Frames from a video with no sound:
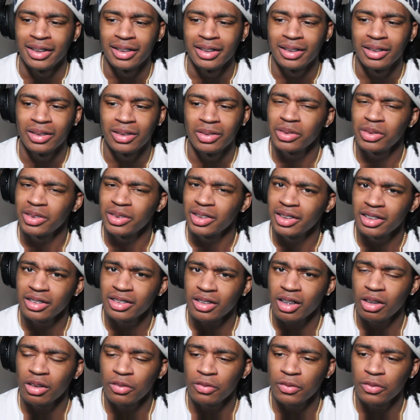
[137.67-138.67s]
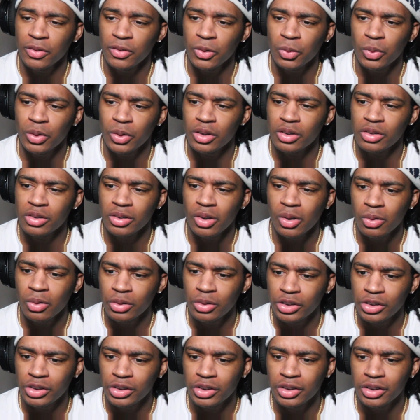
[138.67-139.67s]
Was it this colorful when a
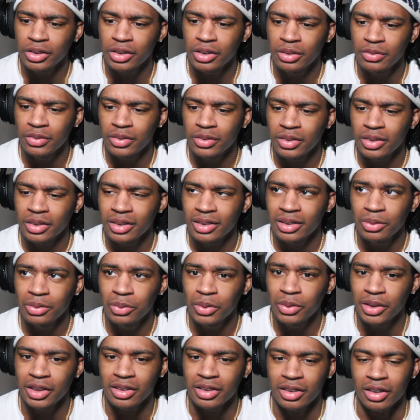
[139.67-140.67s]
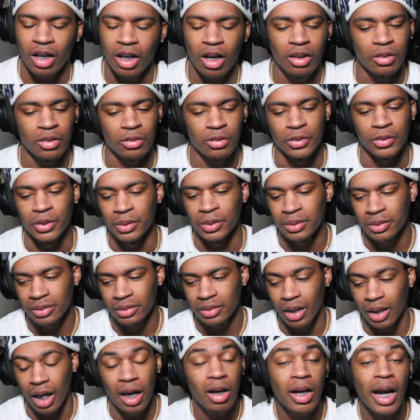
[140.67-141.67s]
soldier? It wasn't this colorful.
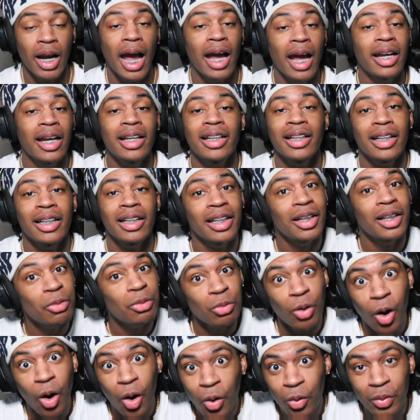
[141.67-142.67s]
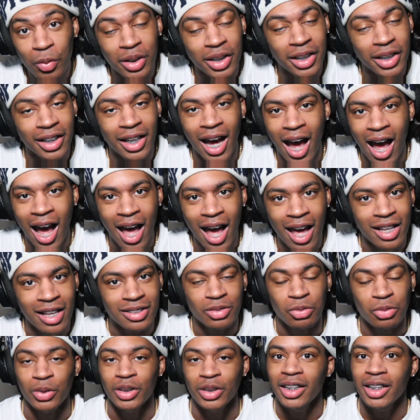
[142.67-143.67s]
I don't got nothing wrong with it, guys.
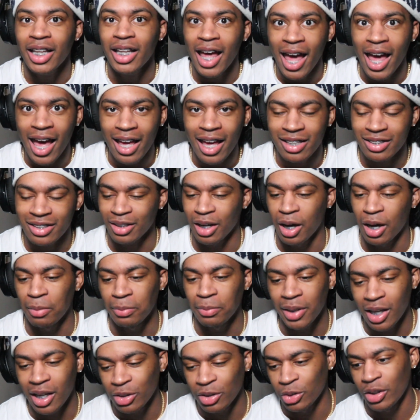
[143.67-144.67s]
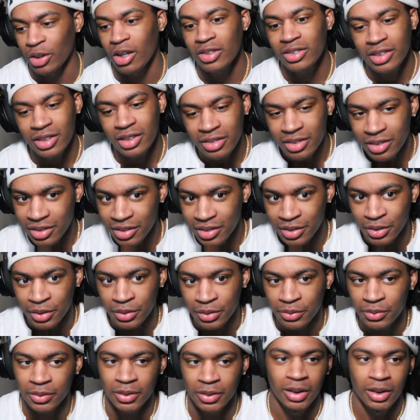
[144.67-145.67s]
Relax, calm down. Y'all
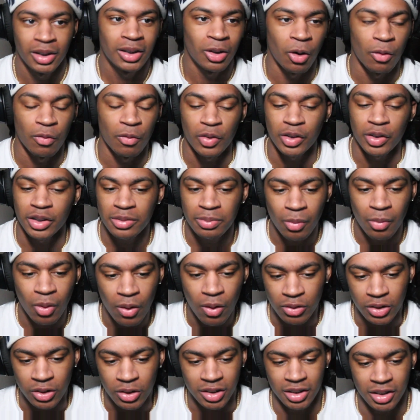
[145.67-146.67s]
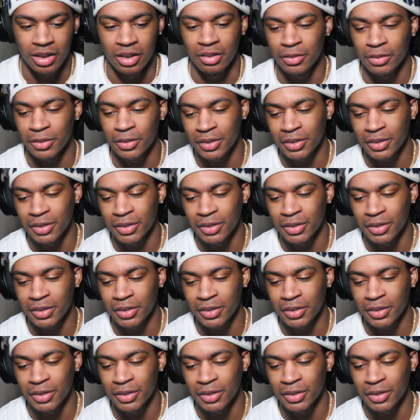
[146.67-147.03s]
sensitive over this Marvel stuff.